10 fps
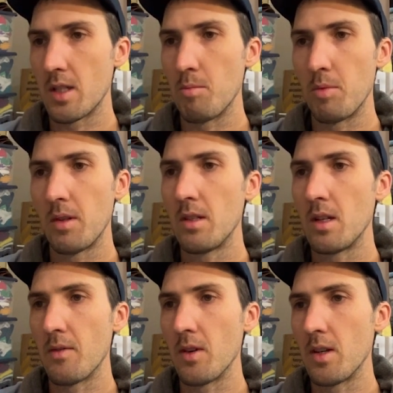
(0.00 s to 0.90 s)
completely
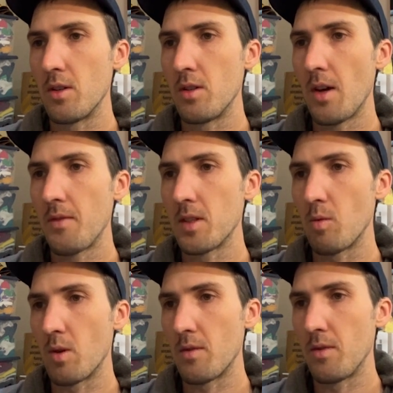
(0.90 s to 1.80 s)
different. You do have this
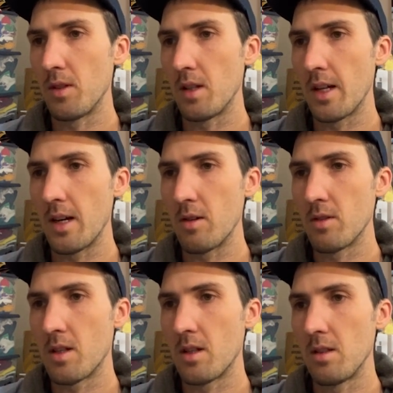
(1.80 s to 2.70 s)
wonderful little
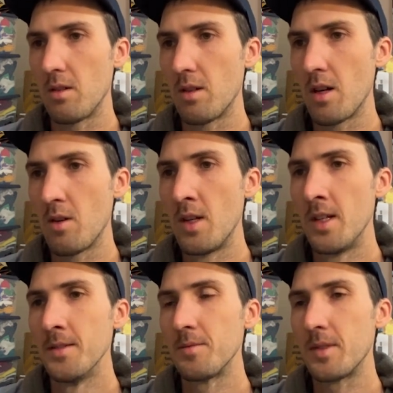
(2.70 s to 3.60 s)
Aerostar logo
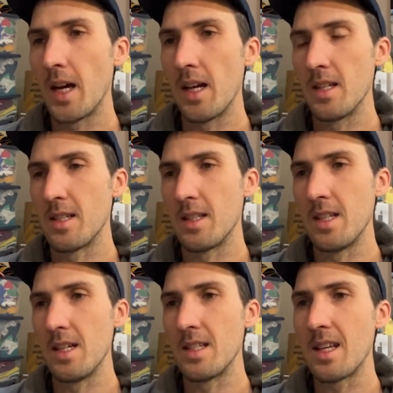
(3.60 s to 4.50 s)
that is in
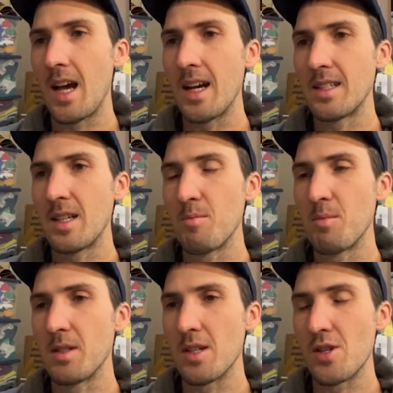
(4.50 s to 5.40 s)
the exact same
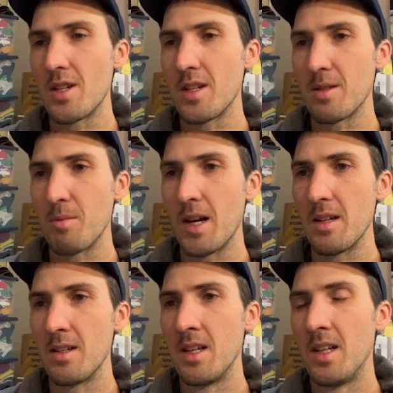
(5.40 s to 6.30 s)
position as
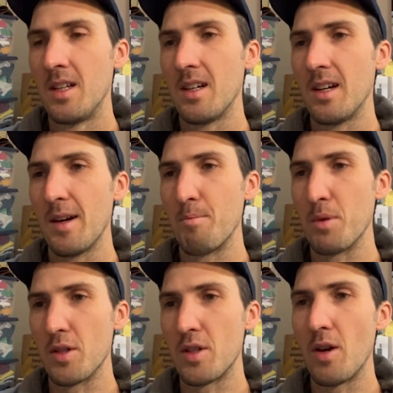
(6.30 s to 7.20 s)
my
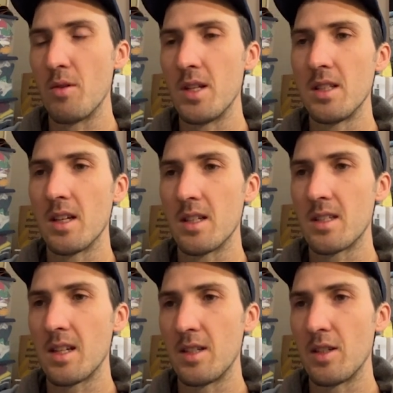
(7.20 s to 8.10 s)
Bertone, like
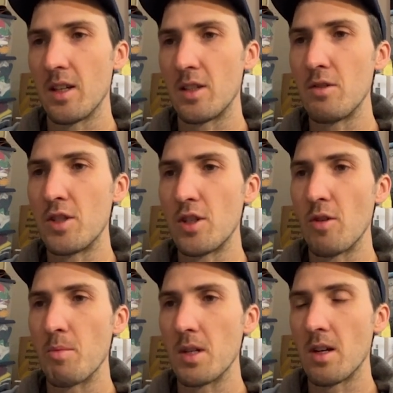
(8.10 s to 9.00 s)

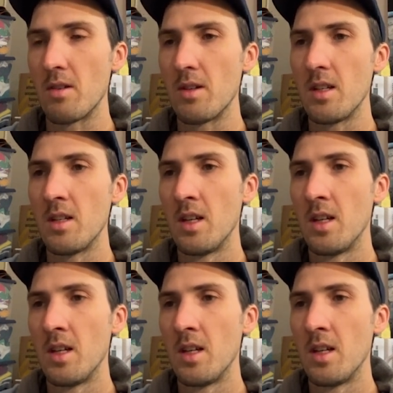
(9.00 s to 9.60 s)
Nuccio Bertone,